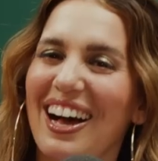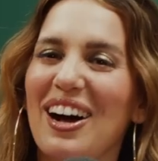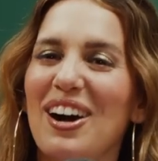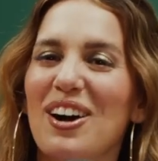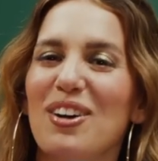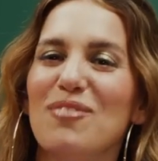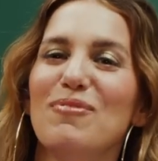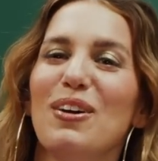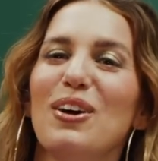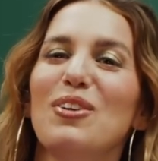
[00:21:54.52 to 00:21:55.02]

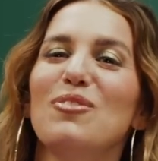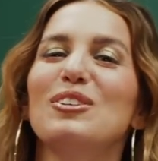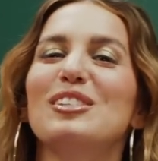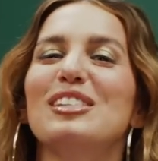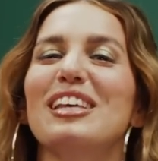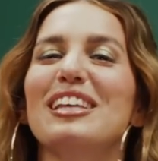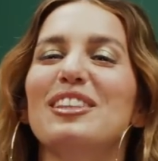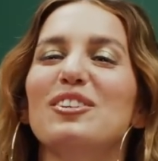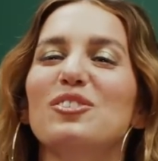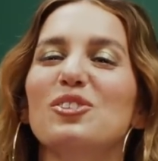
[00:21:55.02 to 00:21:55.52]
um, is
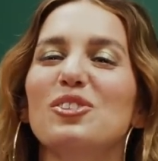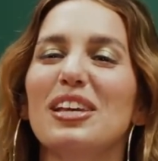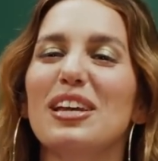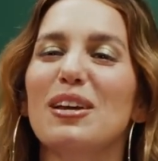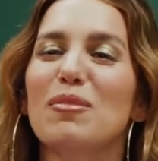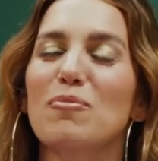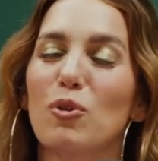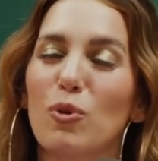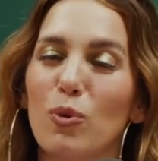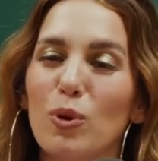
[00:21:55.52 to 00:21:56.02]
that there's
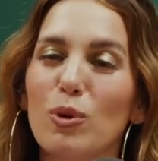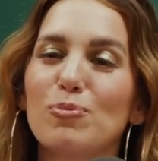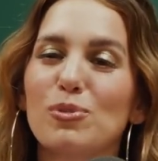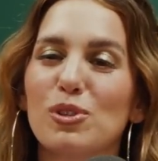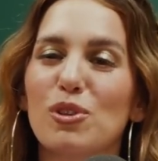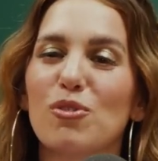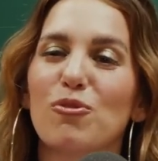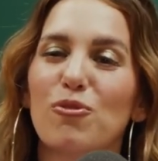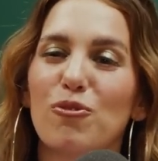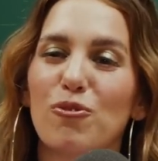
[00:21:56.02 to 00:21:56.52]
like
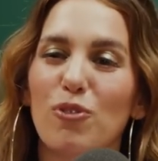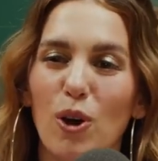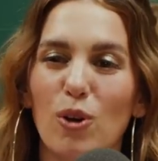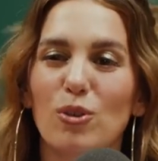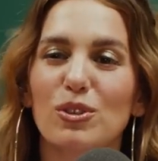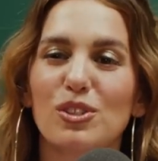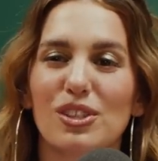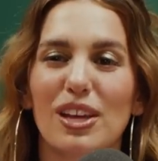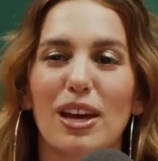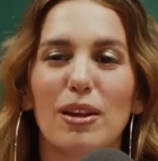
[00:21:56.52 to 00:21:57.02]
groups of
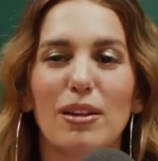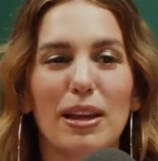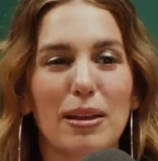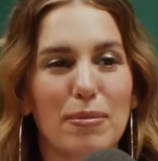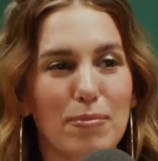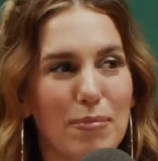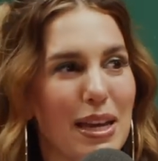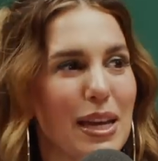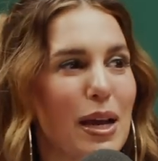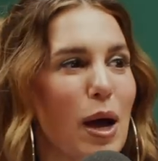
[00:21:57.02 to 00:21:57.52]
folks that
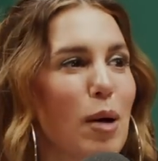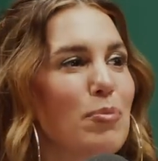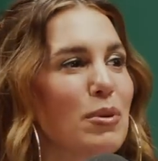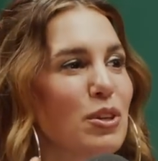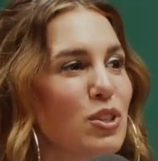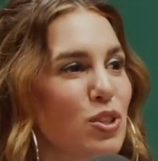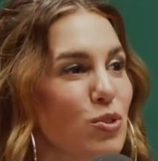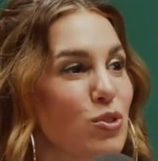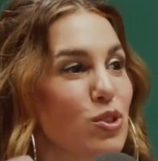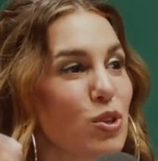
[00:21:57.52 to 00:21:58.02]
like meet up
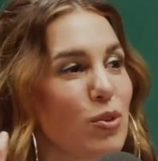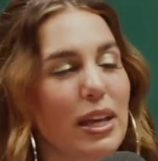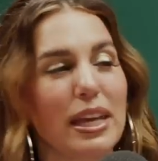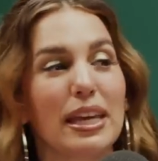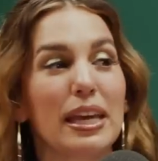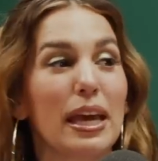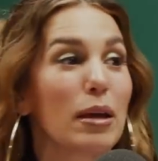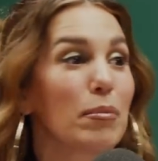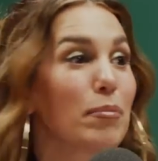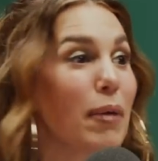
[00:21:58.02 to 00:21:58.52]
and do so
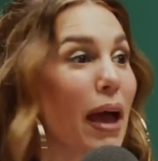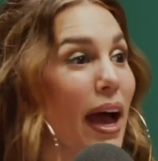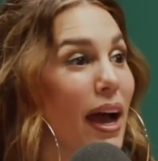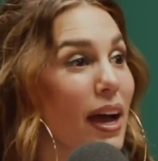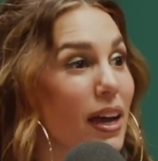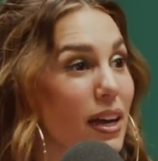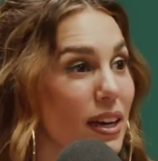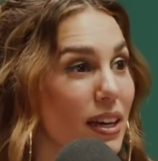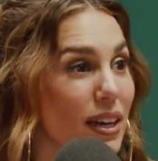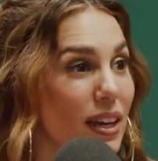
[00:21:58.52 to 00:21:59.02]
like King
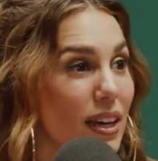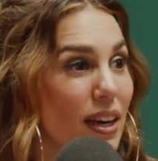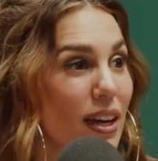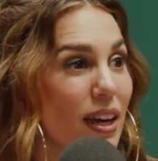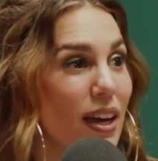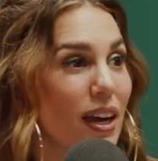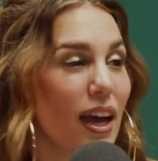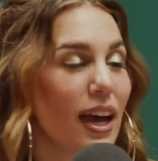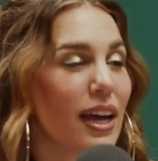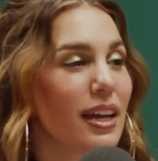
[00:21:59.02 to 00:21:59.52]
Bach
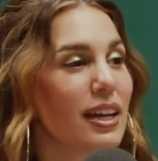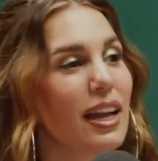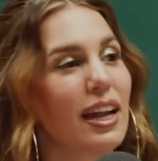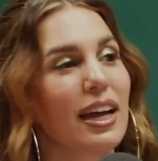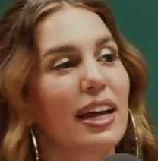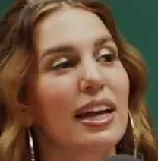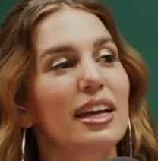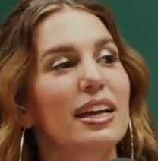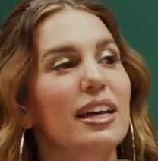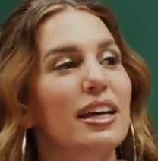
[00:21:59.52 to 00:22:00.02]
and
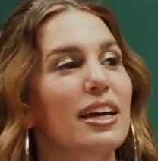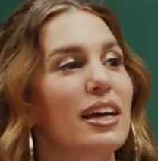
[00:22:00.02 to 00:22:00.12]
like